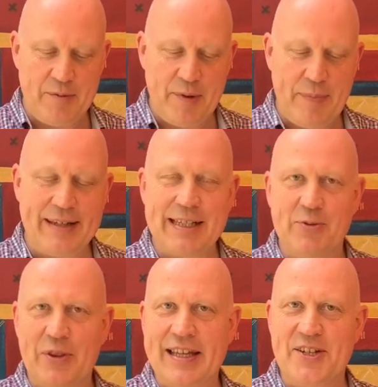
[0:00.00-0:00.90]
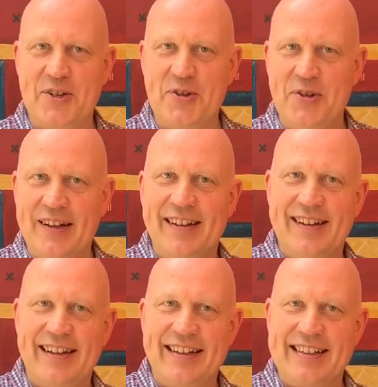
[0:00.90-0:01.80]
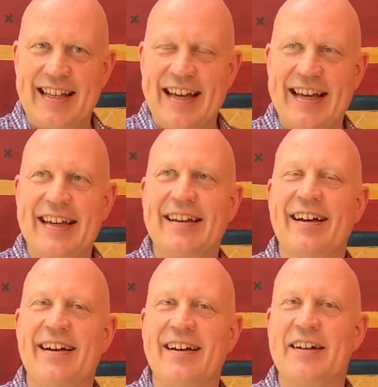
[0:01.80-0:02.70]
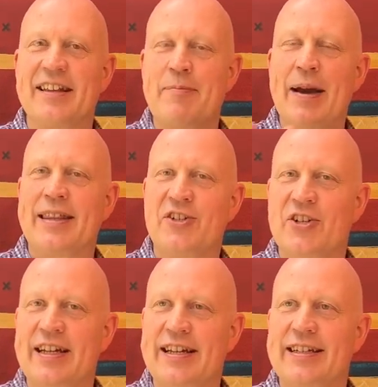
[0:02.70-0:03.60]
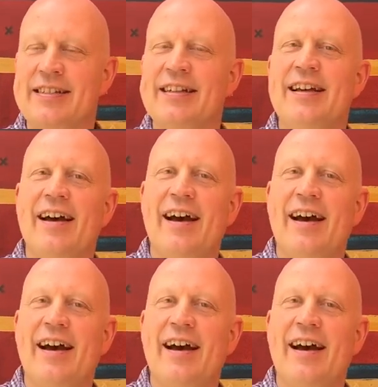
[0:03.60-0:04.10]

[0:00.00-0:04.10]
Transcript: But basically what they do is they, uh, they make the cheese,